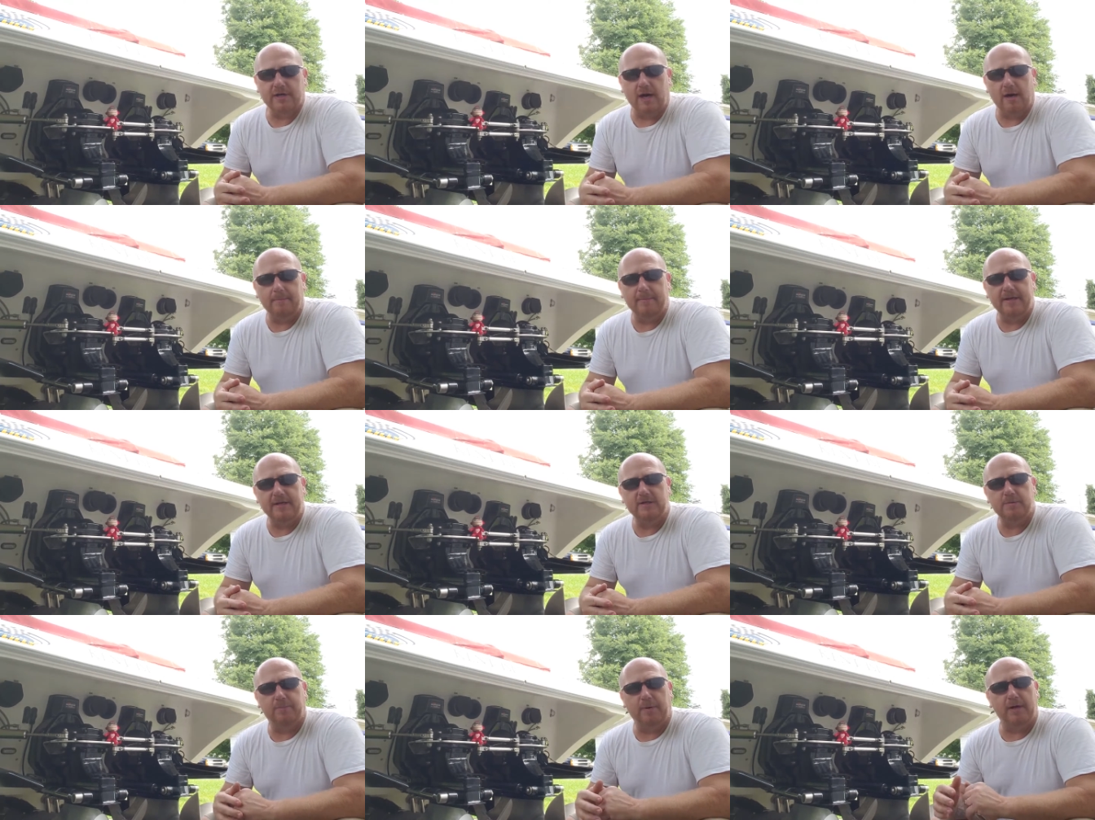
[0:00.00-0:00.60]

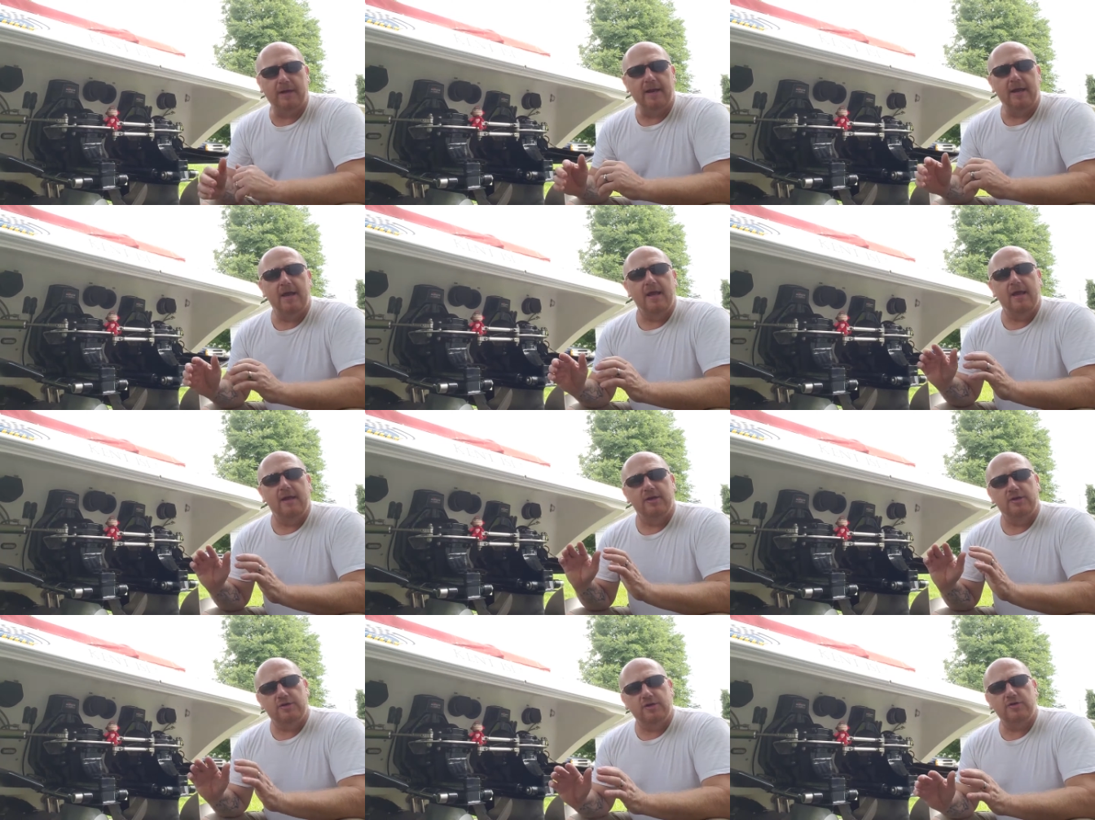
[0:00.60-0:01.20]
companies, but
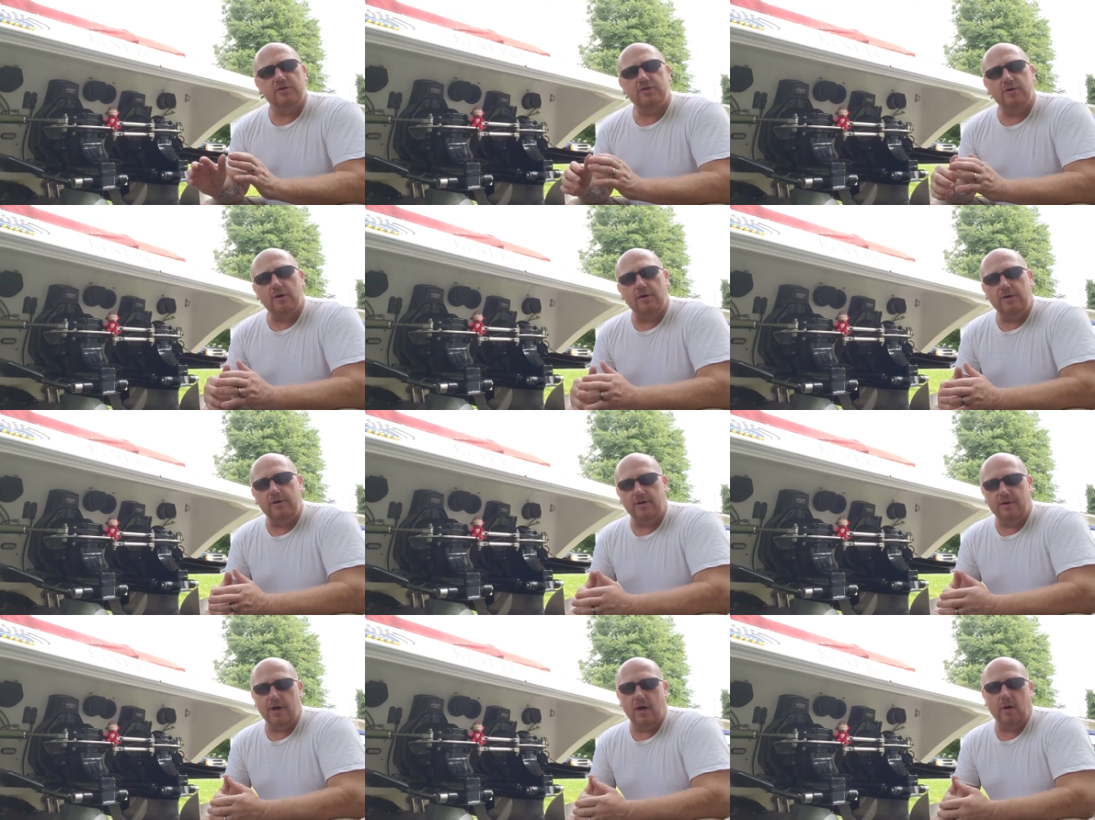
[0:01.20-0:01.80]
just so
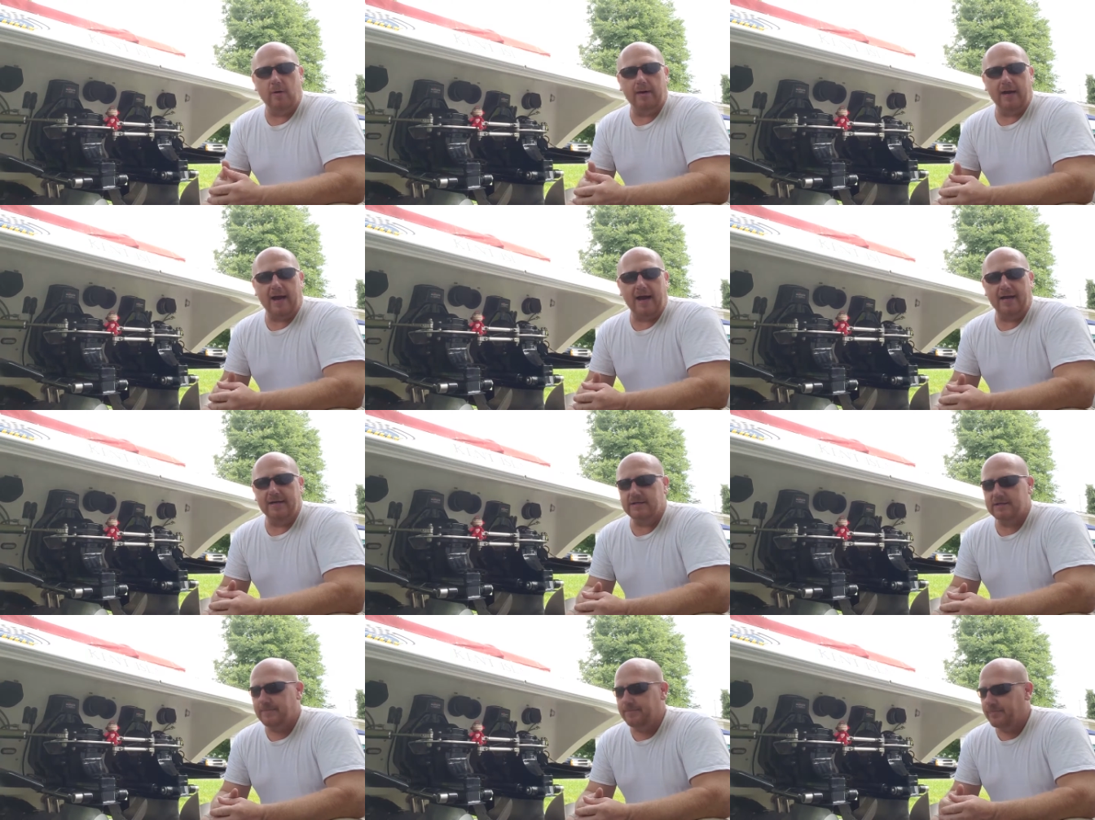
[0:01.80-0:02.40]
you know,
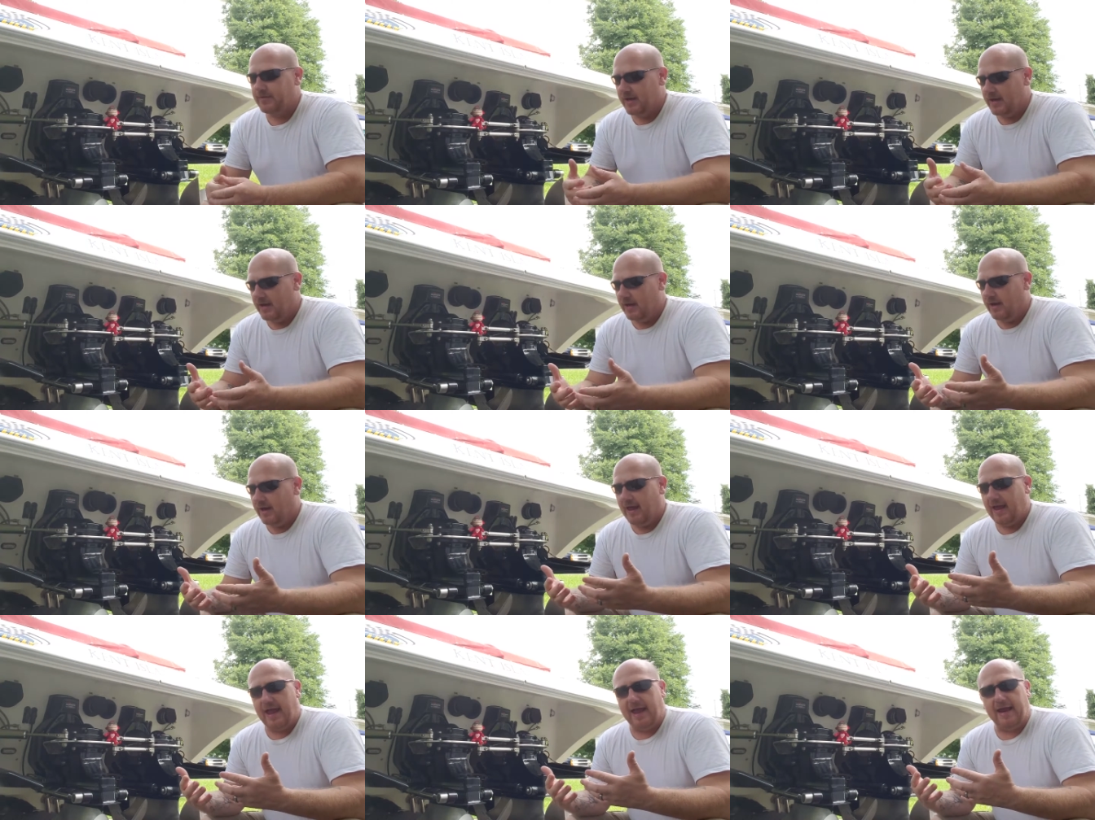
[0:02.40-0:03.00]
guys,
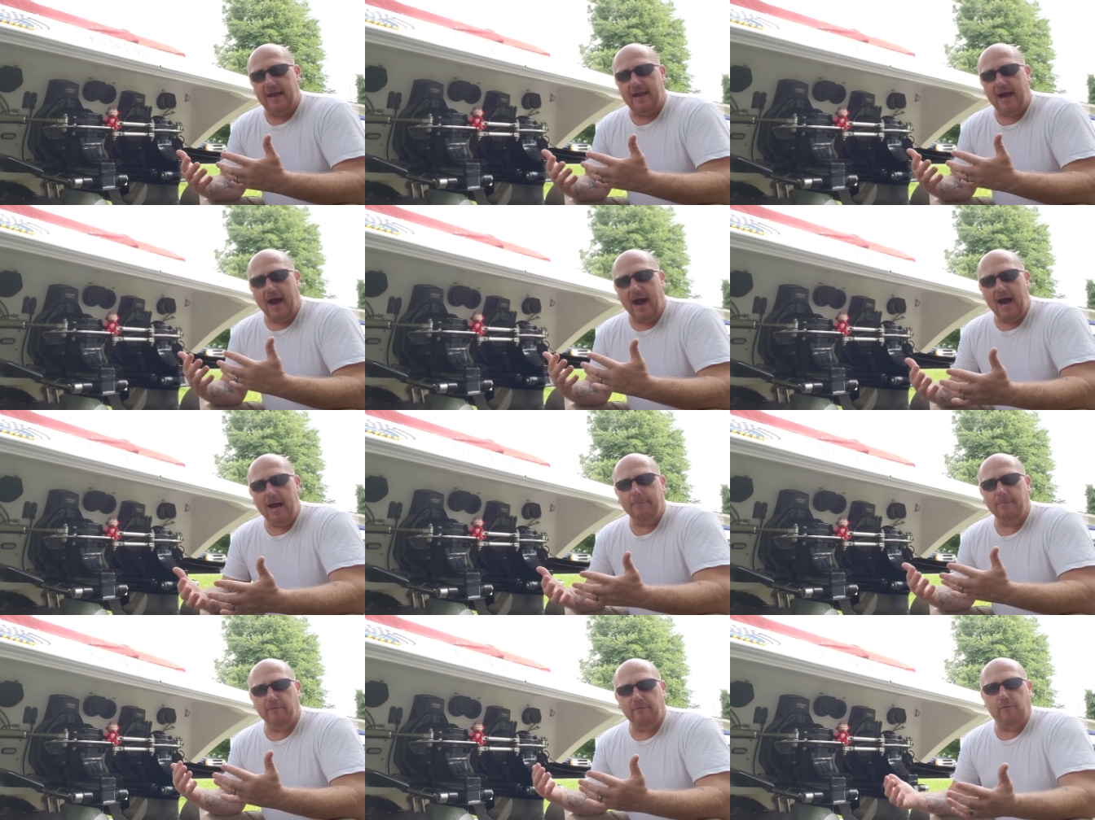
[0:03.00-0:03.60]
a
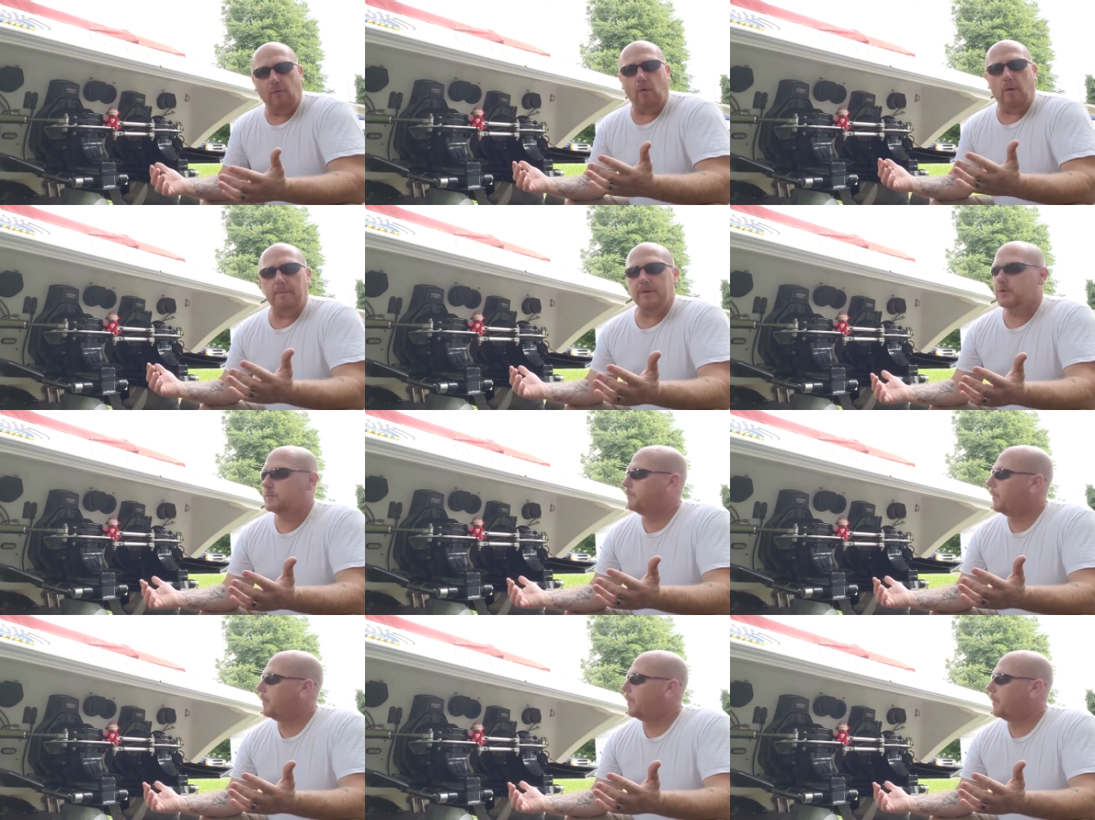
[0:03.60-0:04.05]
high performance